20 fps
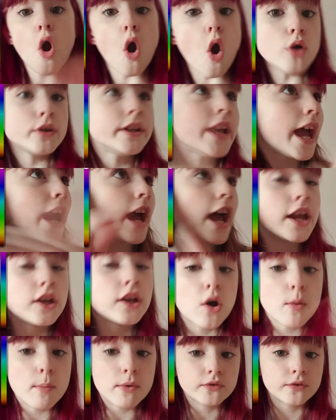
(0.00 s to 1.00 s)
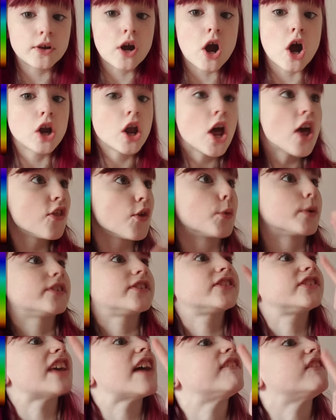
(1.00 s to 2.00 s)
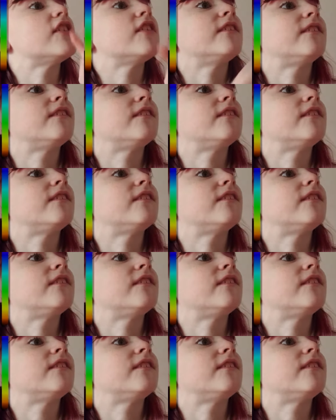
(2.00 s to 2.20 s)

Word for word: Oh yeah, and almost forgot, there were seven